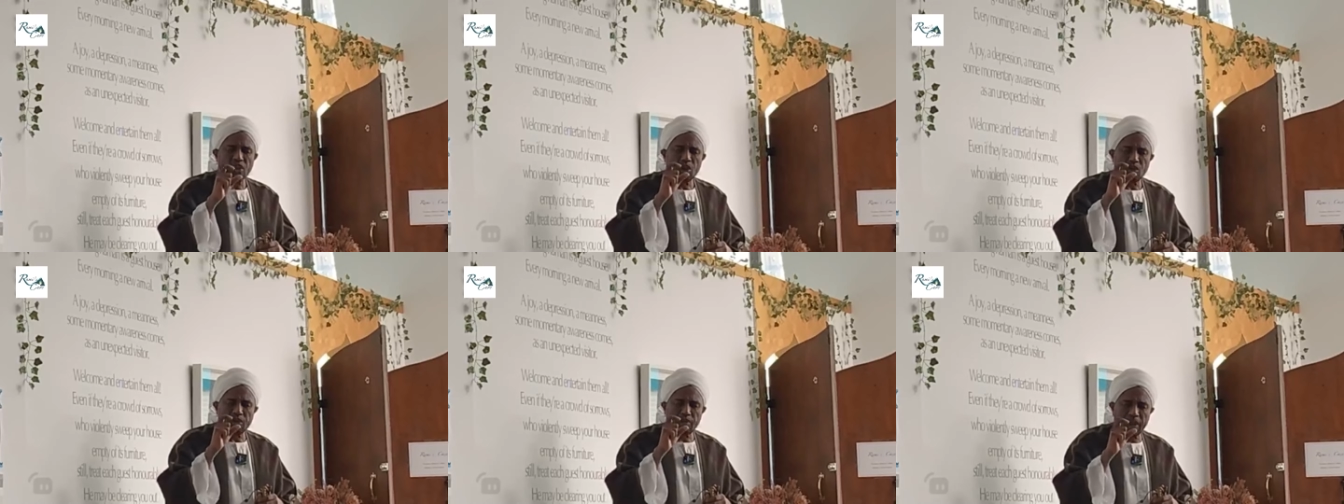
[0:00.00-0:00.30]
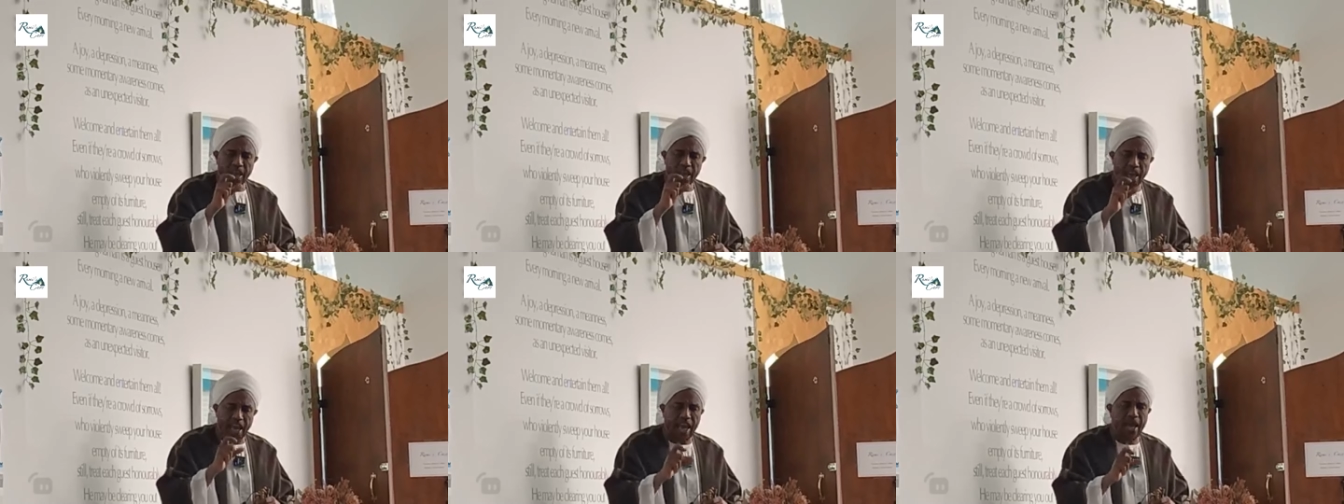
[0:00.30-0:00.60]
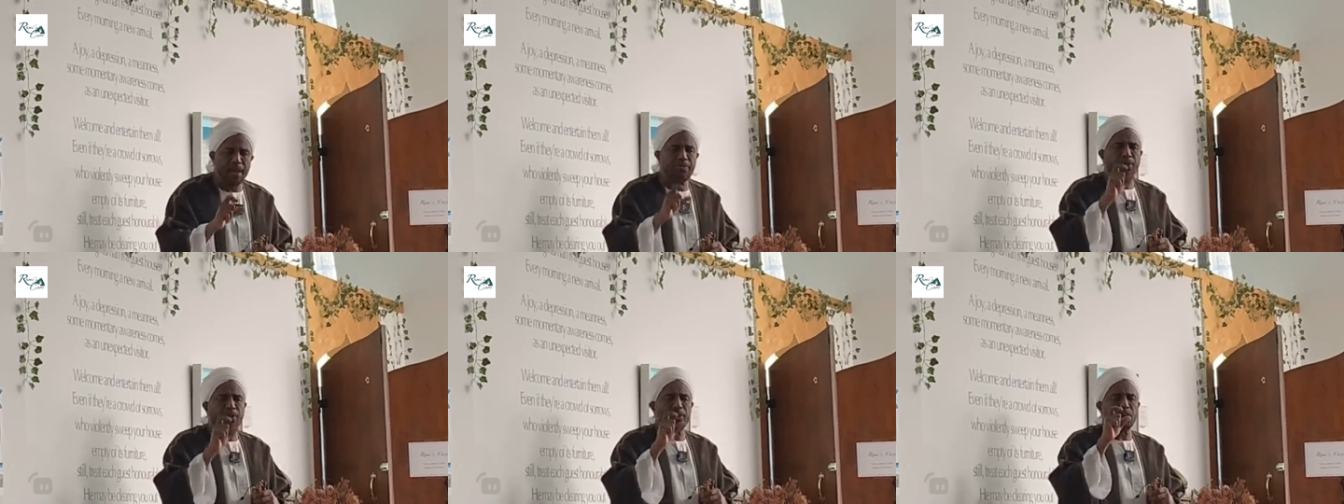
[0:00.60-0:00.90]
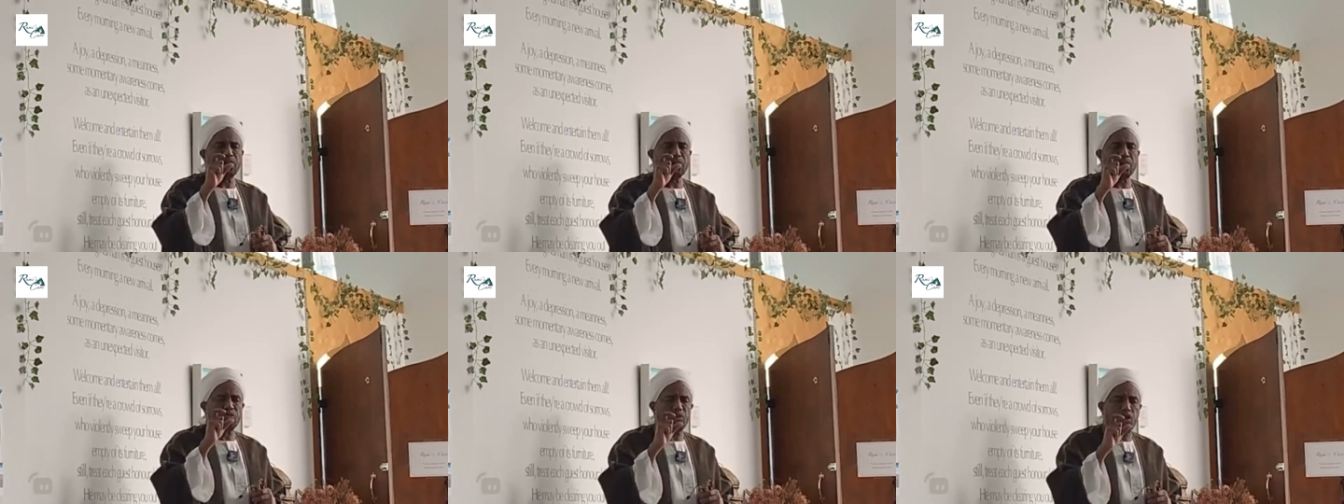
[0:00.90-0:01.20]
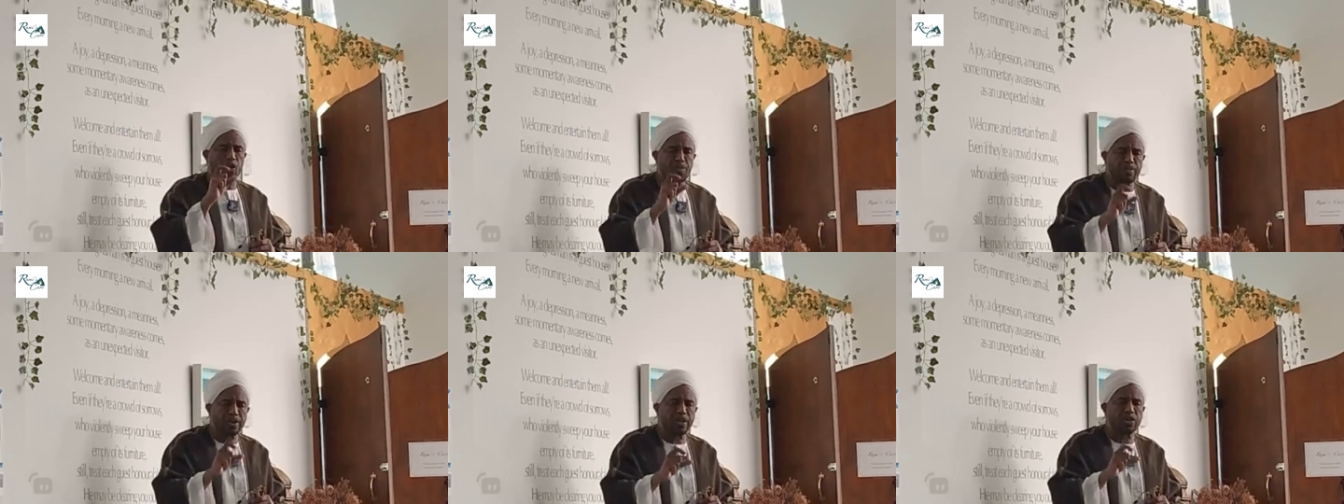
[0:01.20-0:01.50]
to be able to
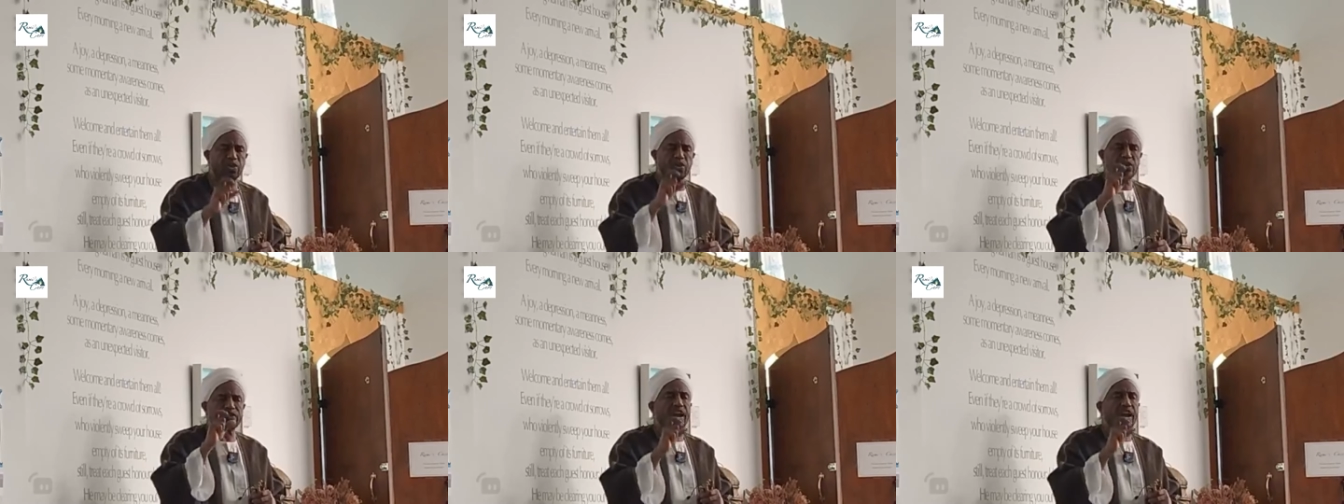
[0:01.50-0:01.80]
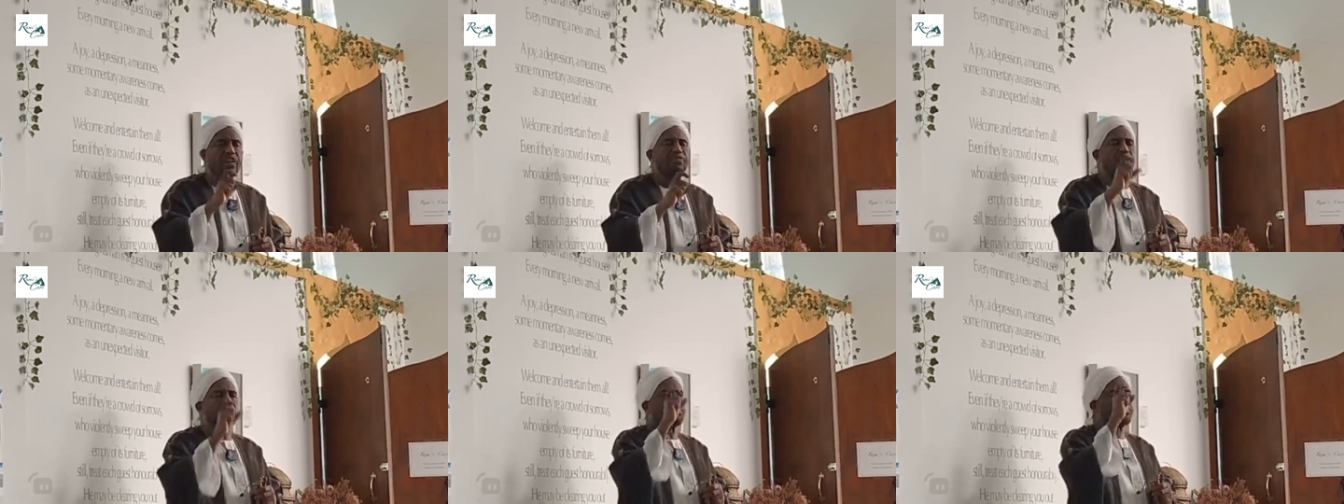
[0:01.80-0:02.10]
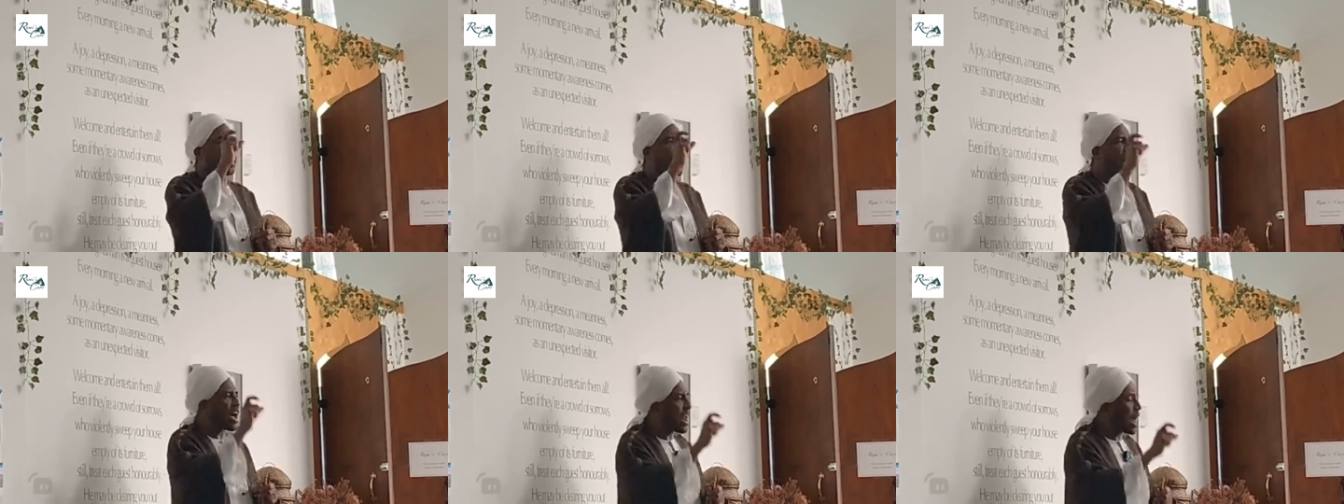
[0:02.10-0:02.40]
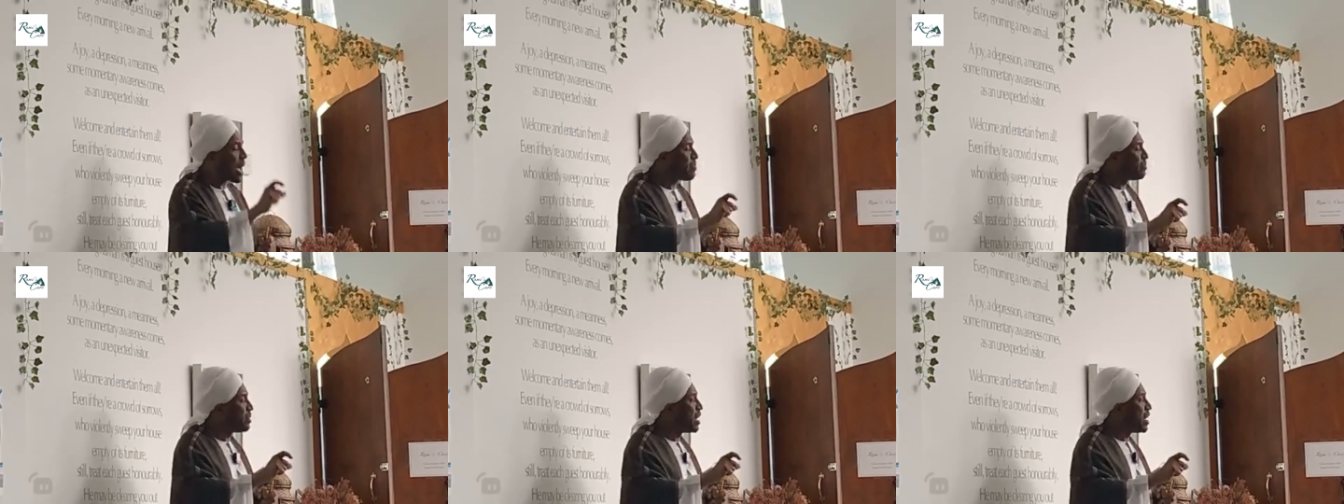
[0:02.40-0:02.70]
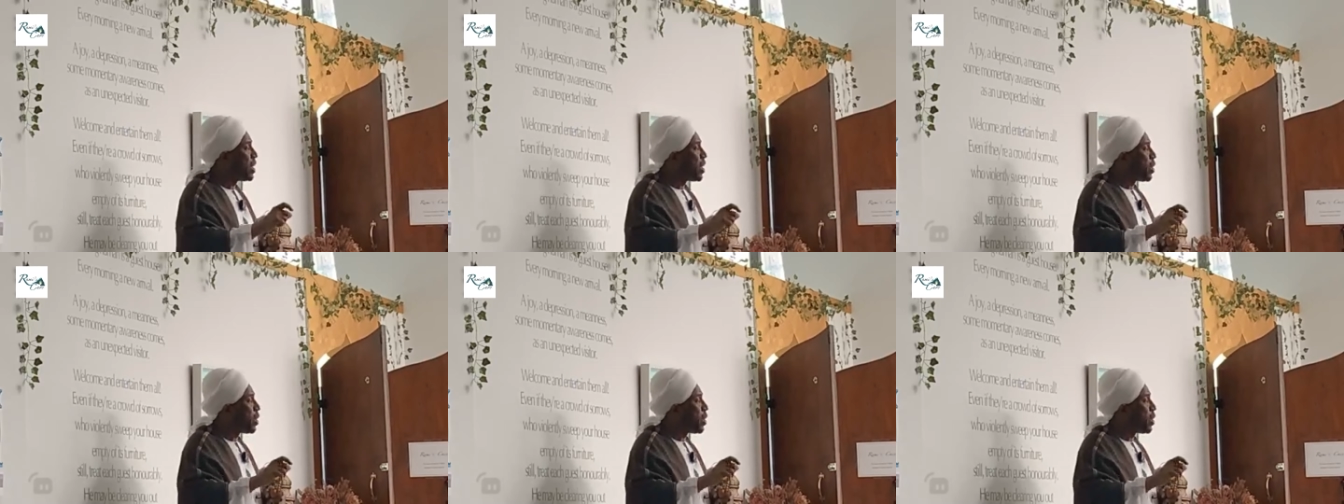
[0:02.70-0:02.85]
forbid yourself from the haram